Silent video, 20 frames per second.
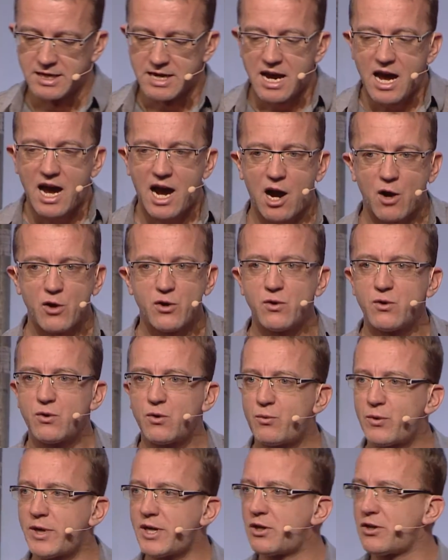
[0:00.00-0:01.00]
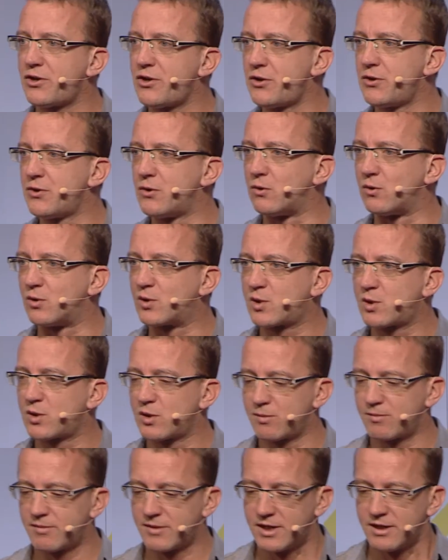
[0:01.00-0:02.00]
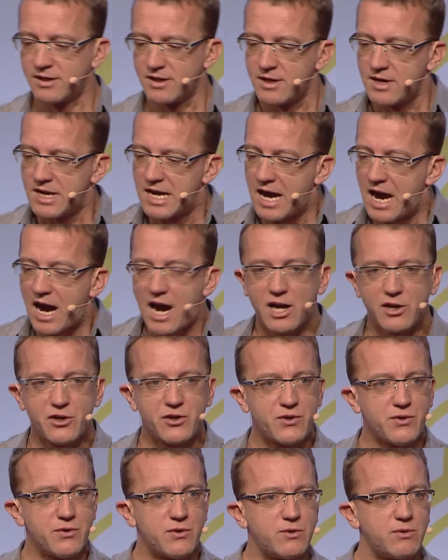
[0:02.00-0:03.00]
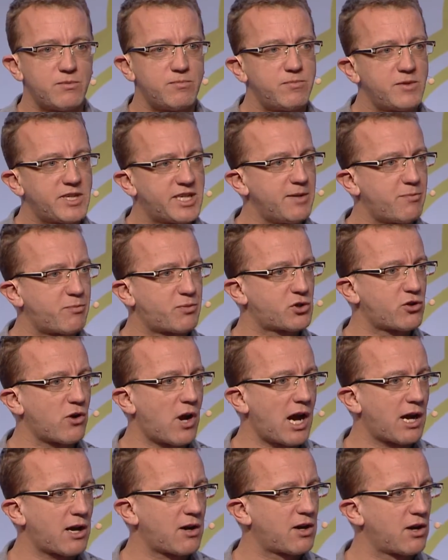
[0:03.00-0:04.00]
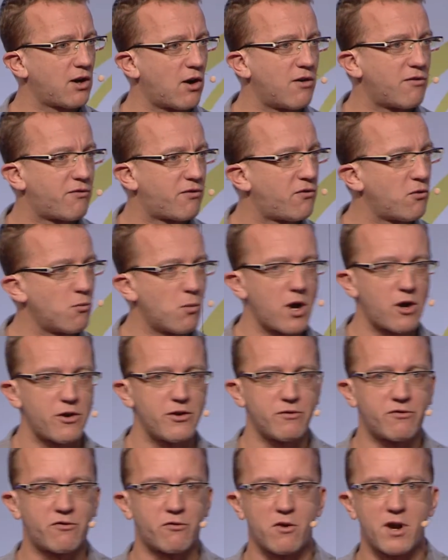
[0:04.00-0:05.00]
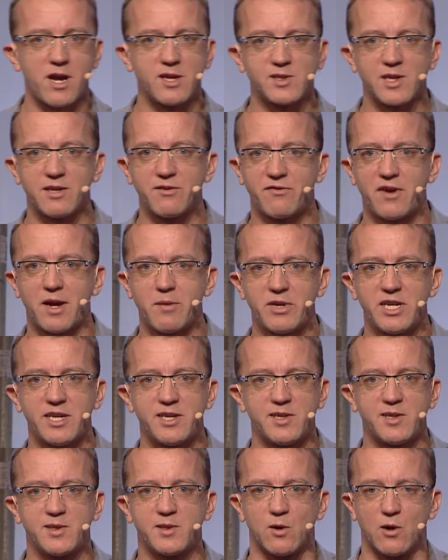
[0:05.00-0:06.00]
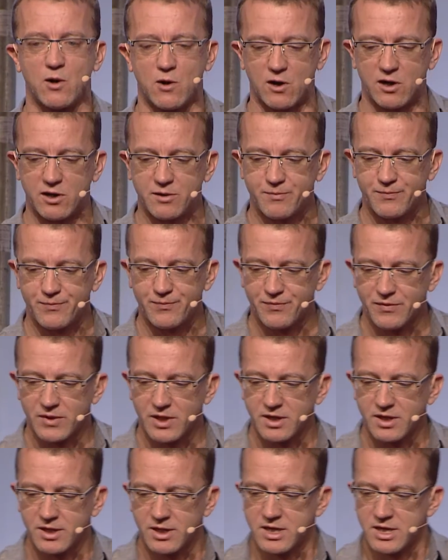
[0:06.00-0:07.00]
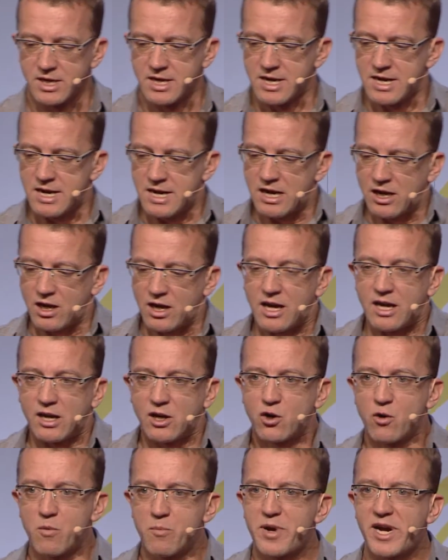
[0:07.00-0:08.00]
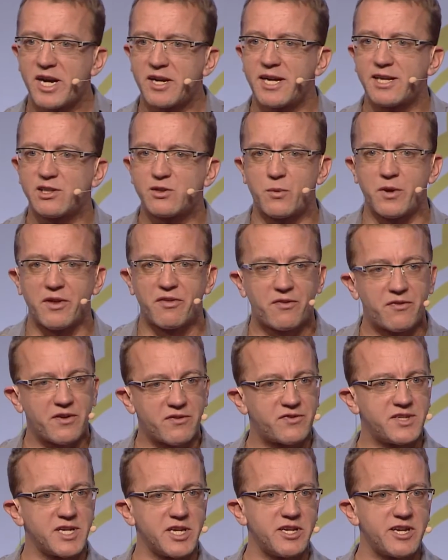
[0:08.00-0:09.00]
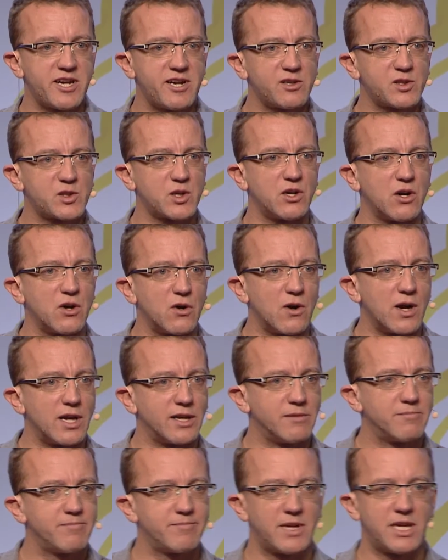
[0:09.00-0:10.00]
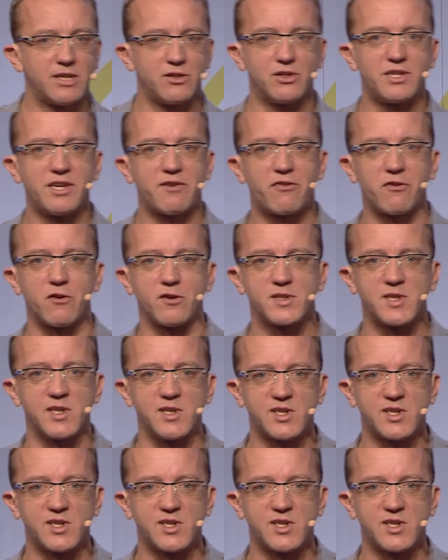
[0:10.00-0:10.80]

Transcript: how you read the news, how do you keep track of where your friends and families are. Compare that with 15 years ago, and the difference is